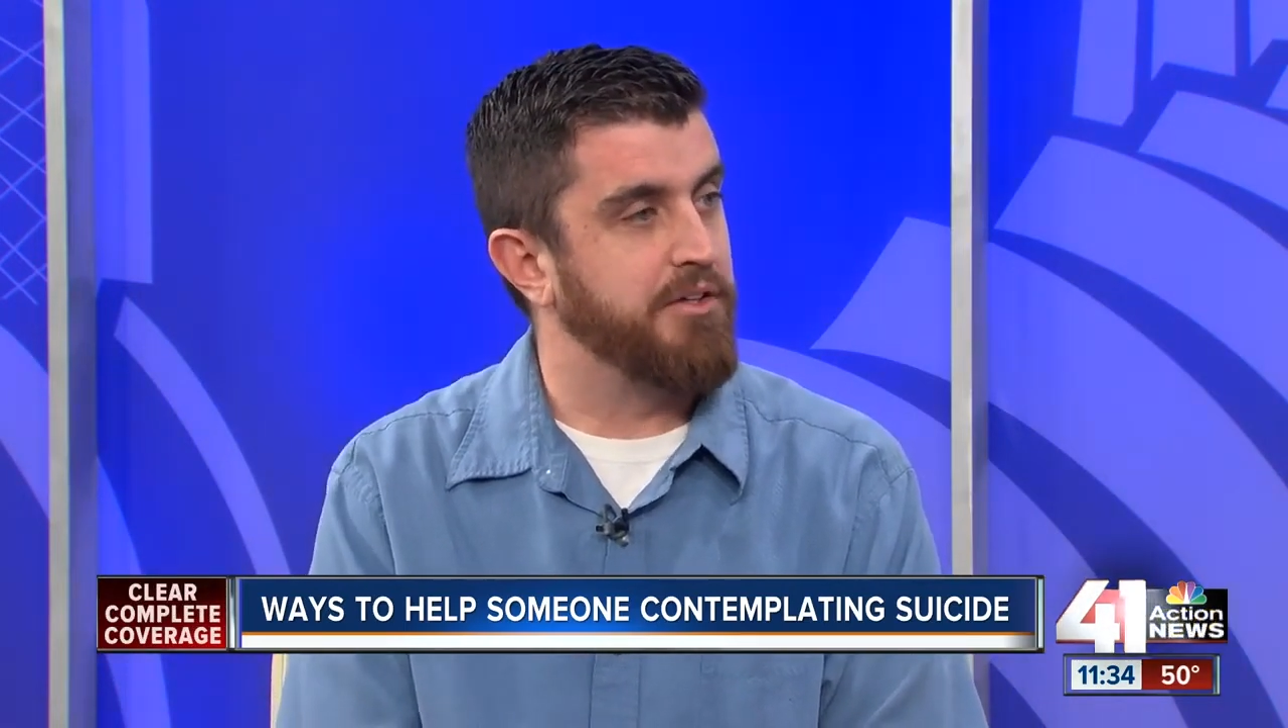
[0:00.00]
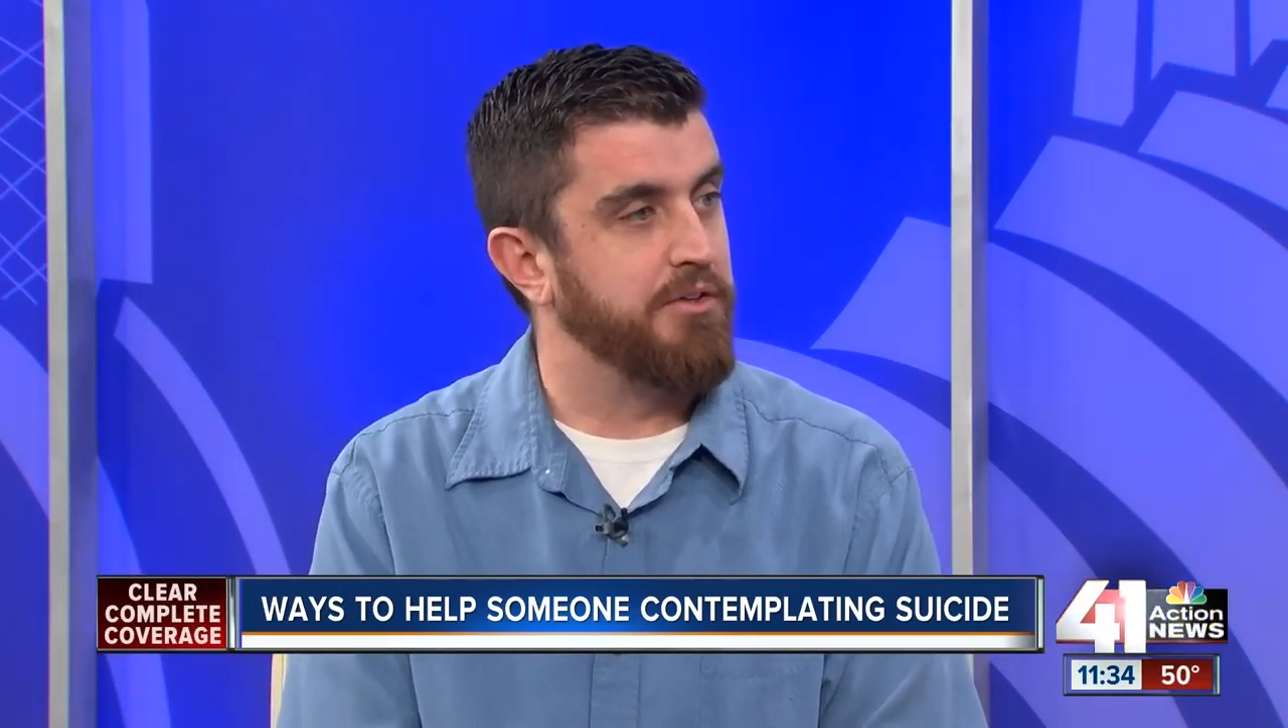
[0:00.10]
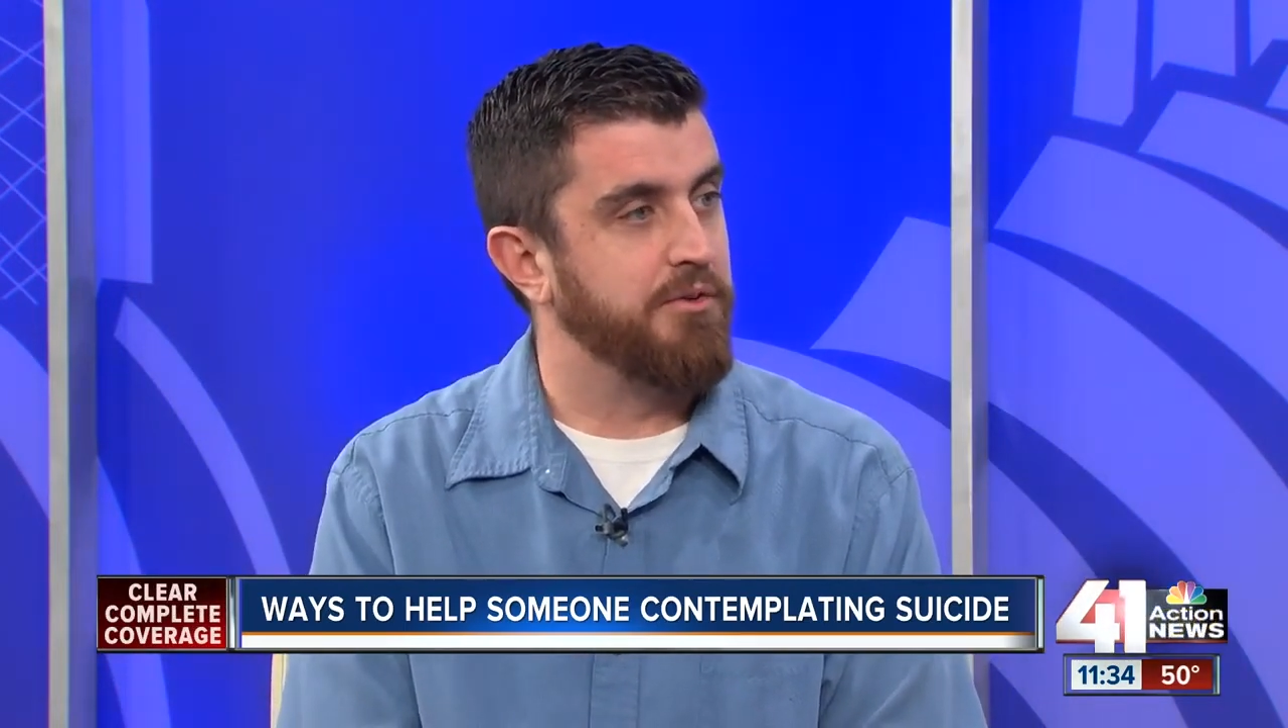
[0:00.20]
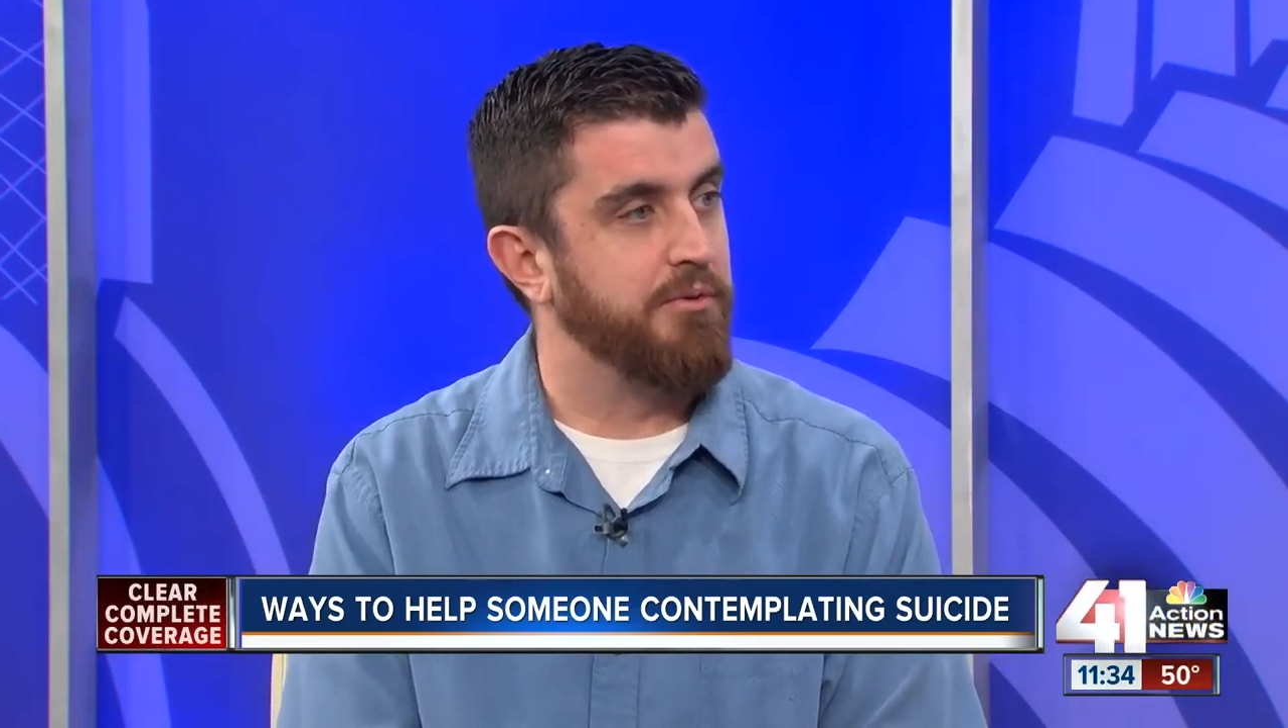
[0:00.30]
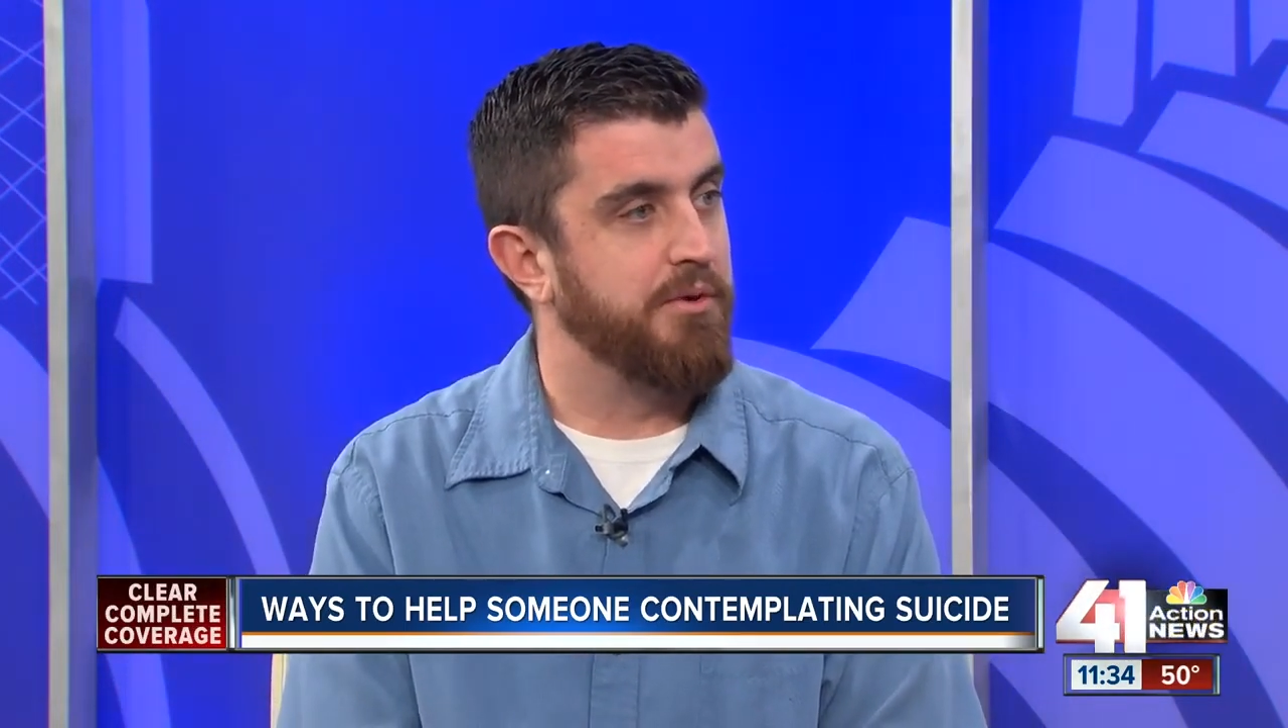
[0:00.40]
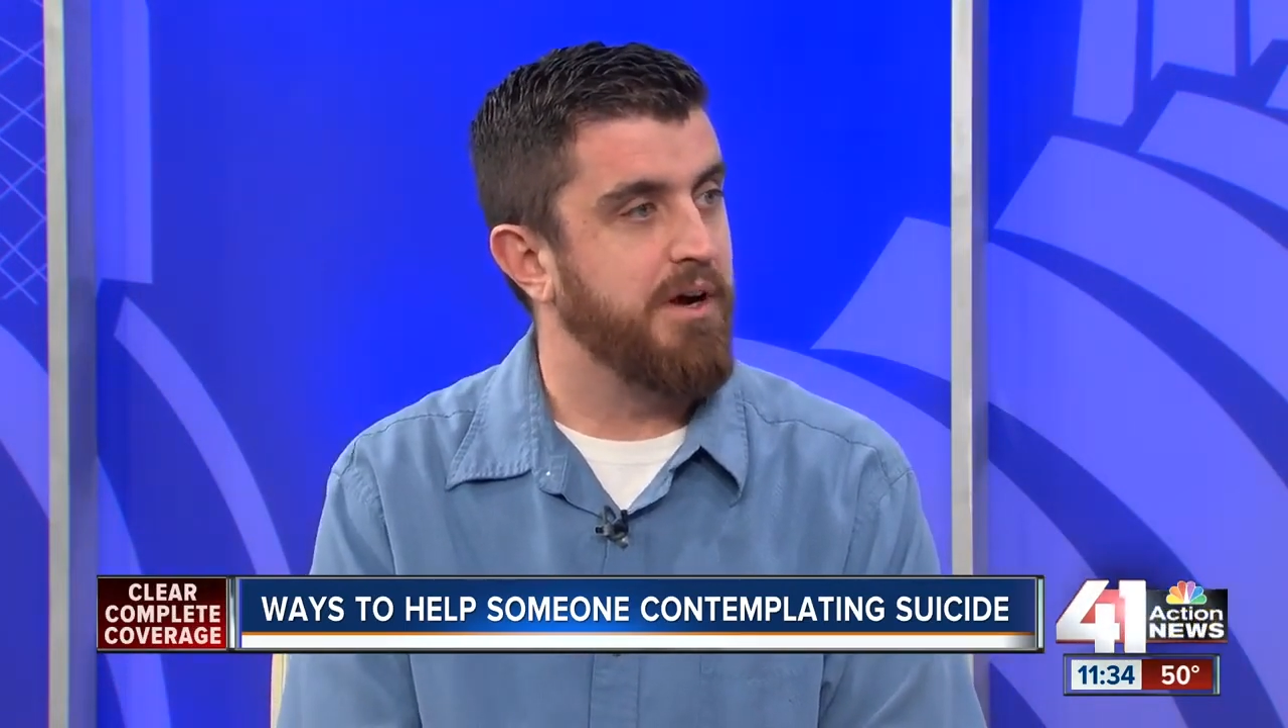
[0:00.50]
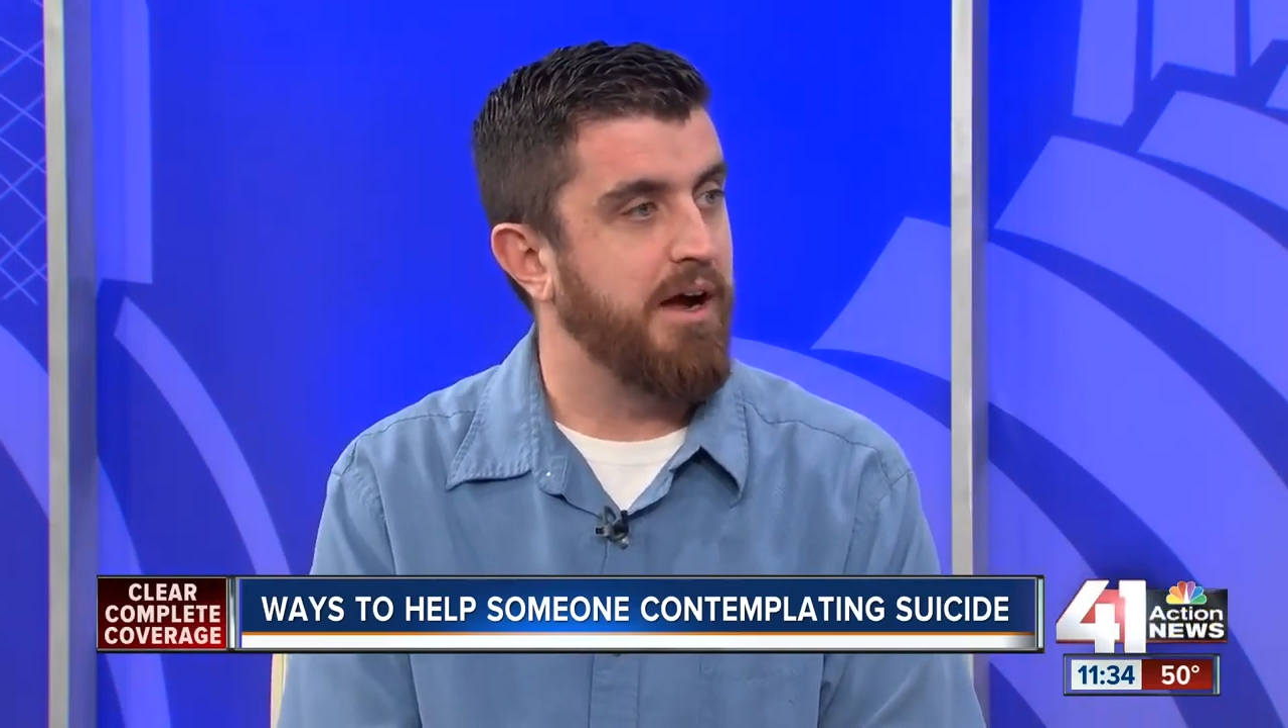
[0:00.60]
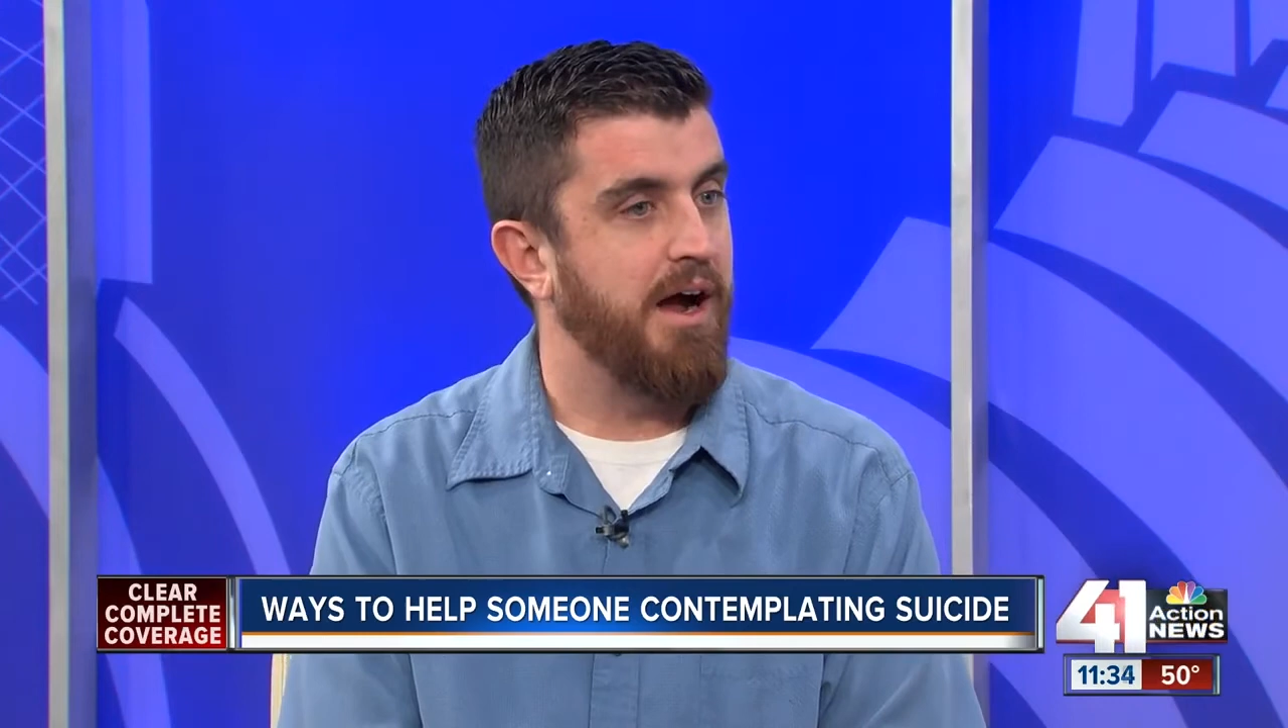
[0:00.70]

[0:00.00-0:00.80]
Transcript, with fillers: you.